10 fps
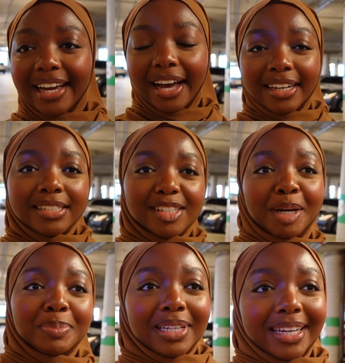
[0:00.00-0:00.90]
Guys,
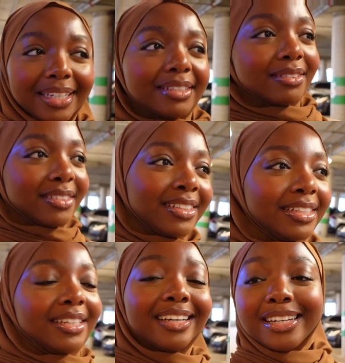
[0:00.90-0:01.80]
update.
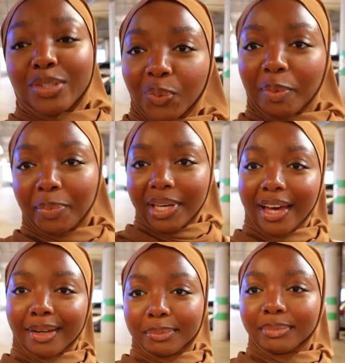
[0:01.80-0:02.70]
It's 1
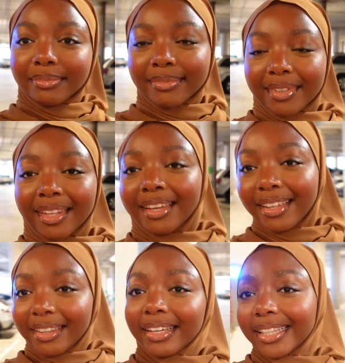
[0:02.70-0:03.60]
p.m.
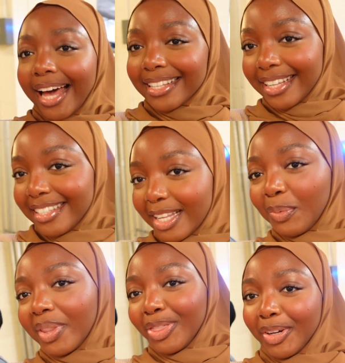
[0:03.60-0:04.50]
The class ends at
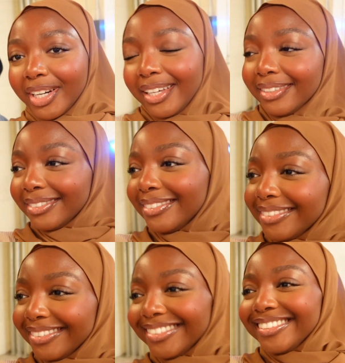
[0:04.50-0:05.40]

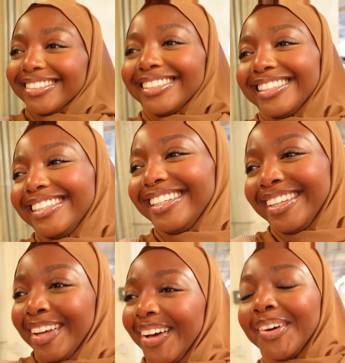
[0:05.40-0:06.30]

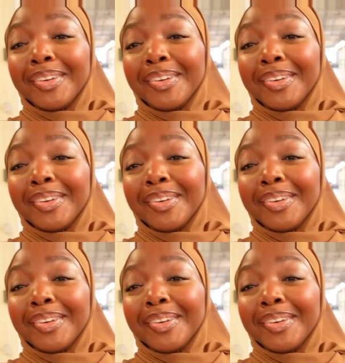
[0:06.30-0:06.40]
1.30.